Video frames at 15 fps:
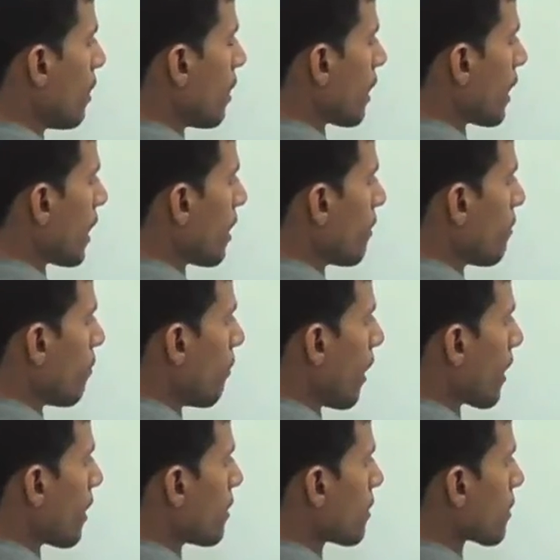A
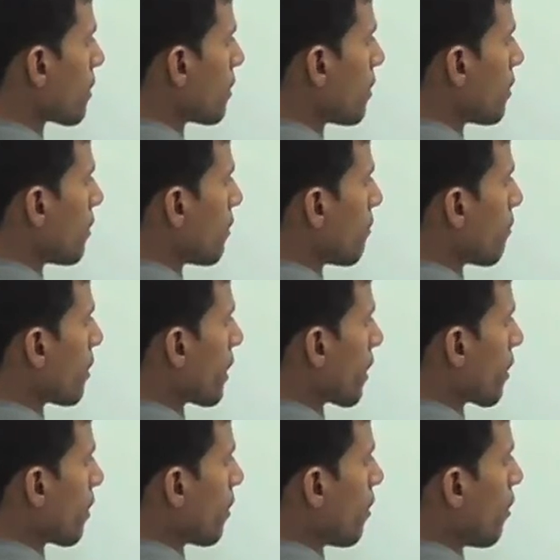minus b,
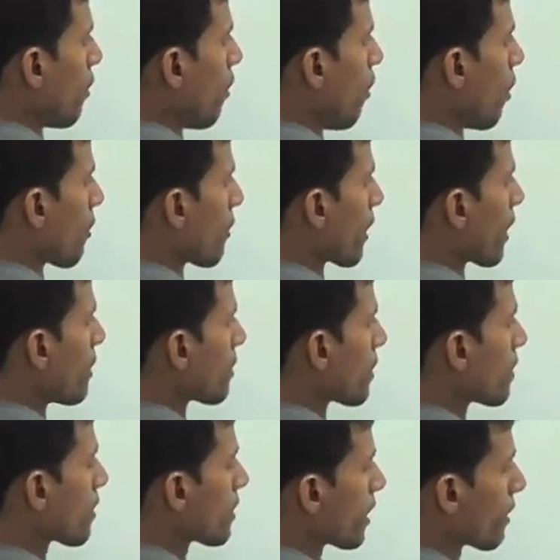or we can say
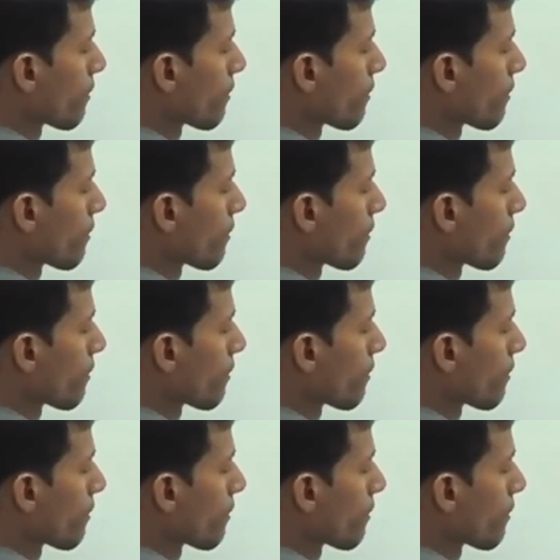c.